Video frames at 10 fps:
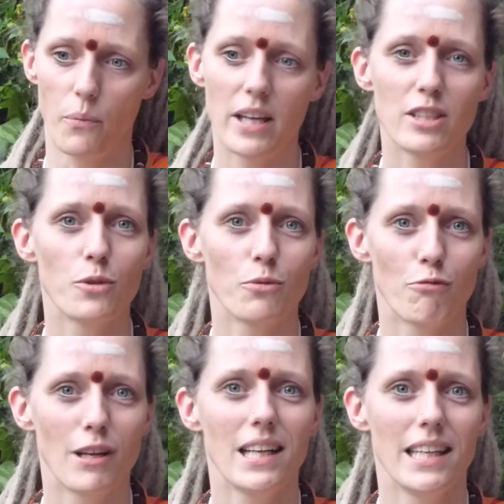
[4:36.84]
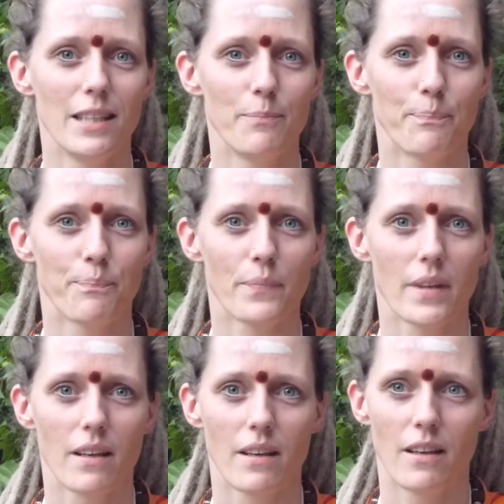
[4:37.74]
when you really
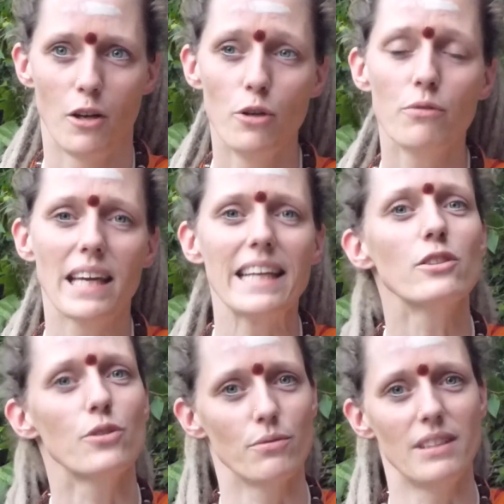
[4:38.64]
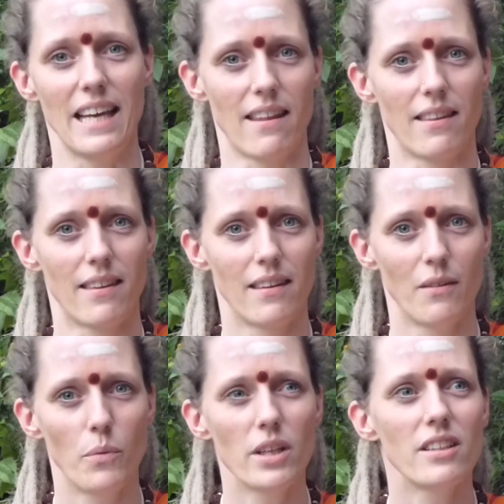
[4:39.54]
look into
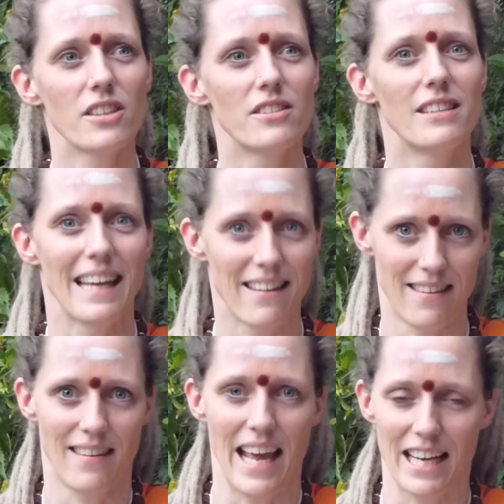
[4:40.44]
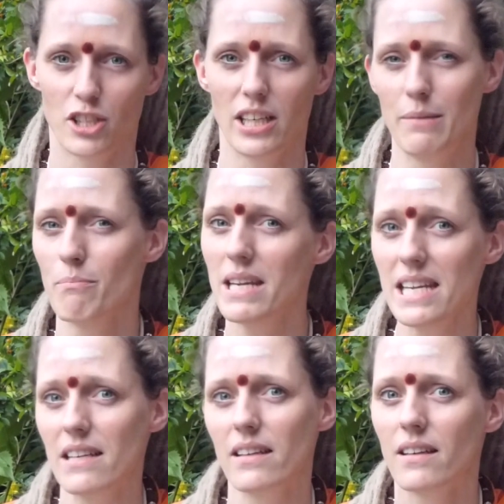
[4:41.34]
death. What does death actually
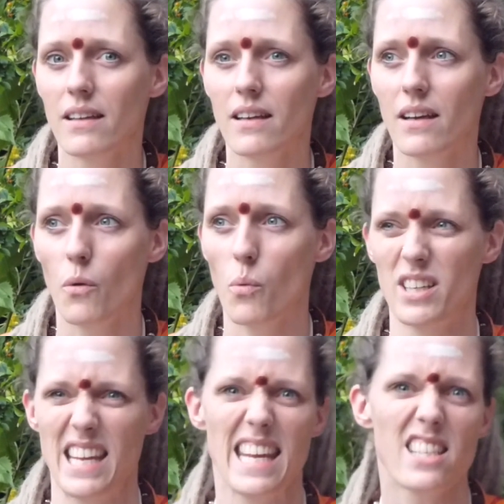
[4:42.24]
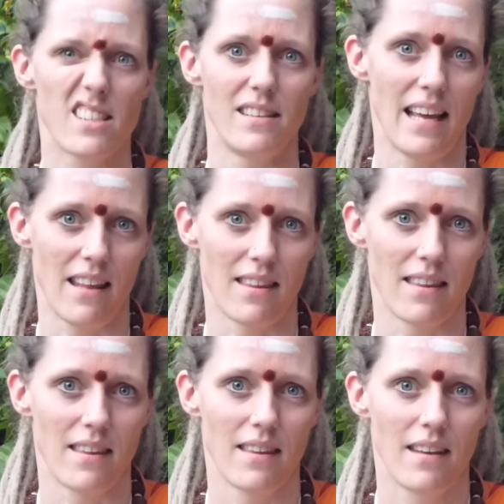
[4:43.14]
mean? What is
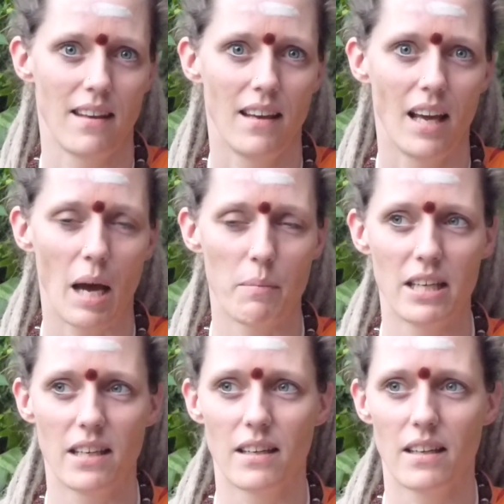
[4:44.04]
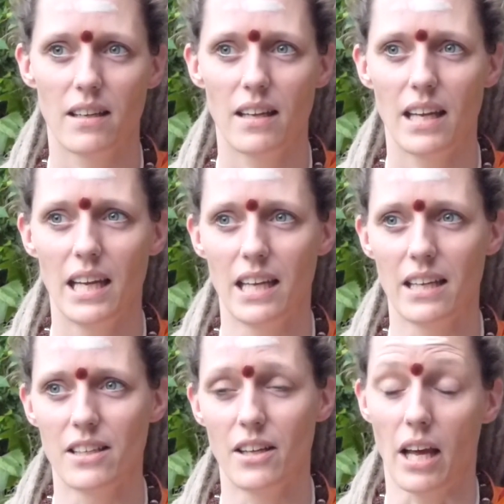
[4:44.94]
death? I mean,
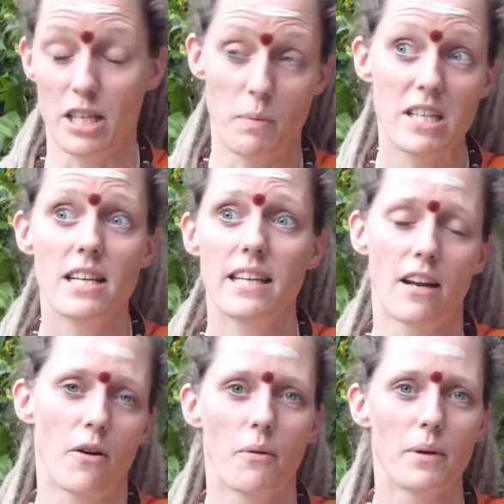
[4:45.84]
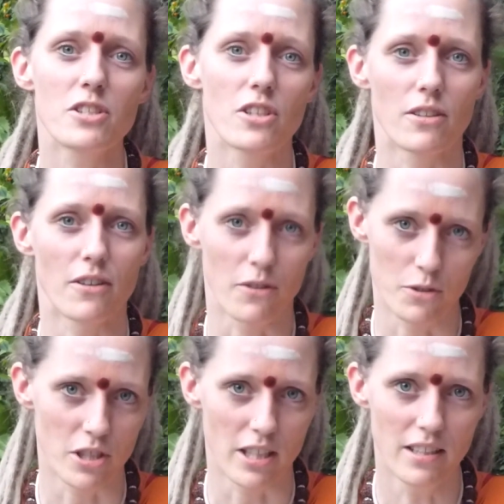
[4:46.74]
especially in our Western
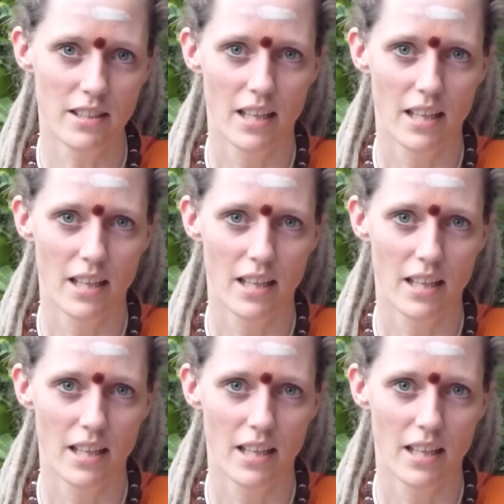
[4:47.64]
culture,